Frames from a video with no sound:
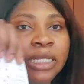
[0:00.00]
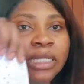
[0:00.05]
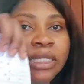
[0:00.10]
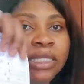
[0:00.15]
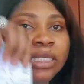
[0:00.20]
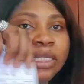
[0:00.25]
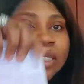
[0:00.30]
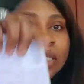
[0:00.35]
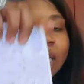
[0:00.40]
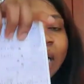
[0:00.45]

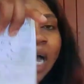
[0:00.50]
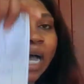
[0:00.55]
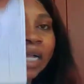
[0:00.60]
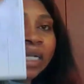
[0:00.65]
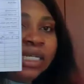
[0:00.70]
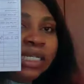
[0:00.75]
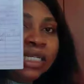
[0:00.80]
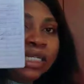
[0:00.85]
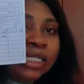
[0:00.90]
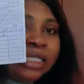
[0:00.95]
This
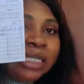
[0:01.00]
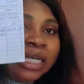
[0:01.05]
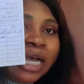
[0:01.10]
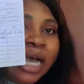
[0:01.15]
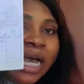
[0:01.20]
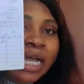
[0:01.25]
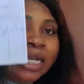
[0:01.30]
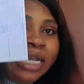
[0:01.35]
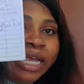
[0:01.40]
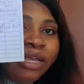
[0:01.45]
card, this is the
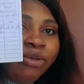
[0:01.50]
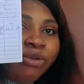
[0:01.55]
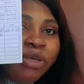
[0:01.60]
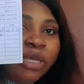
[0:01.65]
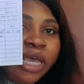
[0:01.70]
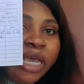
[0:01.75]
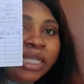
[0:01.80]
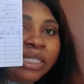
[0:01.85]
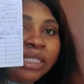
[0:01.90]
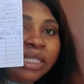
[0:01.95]
card that you
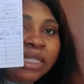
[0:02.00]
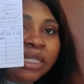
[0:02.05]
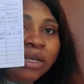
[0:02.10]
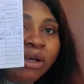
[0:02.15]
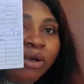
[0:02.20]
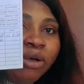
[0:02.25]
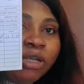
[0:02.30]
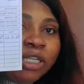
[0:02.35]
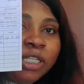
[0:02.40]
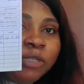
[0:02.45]
get in the
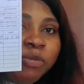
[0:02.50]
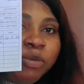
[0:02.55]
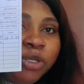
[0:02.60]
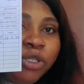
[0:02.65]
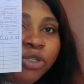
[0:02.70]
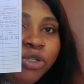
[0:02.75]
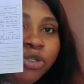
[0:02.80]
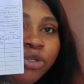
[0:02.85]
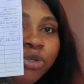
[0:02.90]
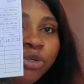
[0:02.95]

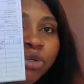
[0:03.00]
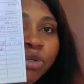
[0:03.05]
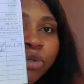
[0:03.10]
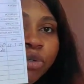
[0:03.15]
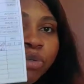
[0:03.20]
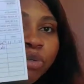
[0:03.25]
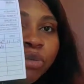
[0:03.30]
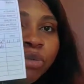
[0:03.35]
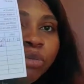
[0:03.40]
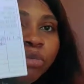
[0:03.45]

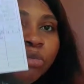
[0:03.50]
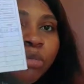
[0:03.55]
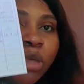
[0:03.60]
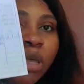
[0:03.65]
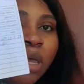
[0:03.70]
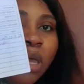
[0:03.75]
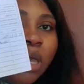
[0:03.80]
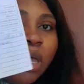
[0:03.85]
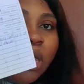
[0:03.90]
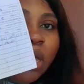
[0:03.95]
hospital.
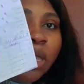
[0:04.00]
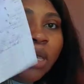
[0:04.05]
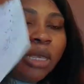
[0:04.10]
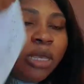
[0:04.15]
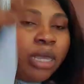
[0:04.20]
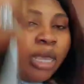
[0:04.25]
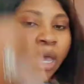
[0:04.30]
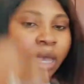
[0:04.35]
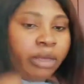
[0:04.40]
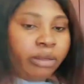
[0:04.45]

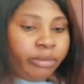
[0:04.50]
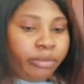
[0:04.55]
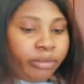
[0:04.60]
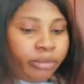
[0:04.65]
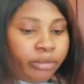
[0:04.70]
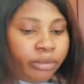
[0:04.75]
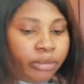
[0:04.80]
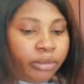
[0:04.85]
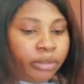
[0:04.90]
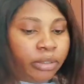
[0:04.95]
Yeah,
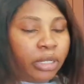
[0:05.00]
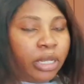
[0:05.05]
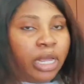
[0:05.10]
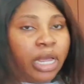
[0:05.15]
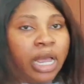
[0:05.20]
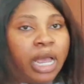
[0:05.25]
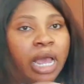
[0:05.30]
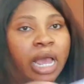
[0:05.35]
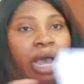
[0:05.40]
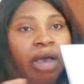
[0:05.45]

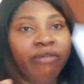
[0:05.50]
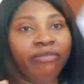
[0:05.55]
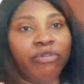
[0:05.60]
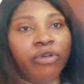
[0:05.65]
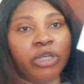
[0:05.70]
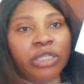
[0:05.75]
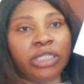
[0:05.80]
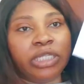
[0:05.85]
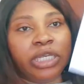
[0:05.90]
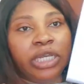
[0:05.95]
I've
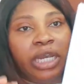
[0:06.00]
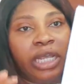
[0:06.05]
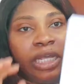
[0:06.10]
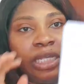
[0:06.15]
gotten